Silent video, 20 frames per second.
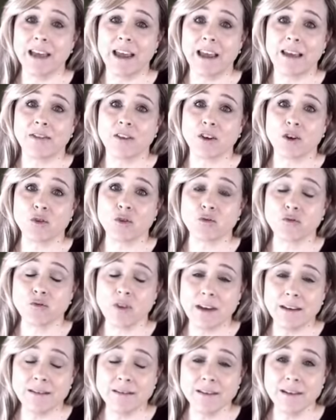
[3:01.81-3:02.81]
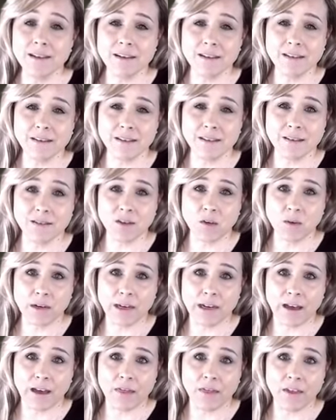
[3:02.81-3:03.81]
and the craziness that's
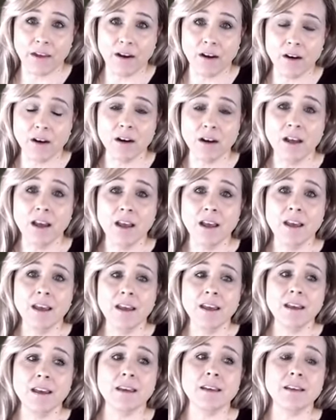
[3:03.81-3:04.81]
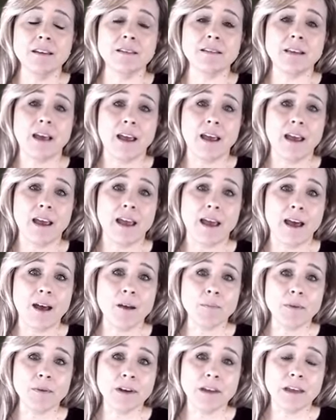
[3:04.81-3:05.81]
going on there is
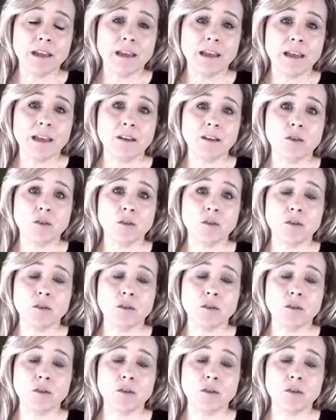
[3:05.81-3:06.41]
happening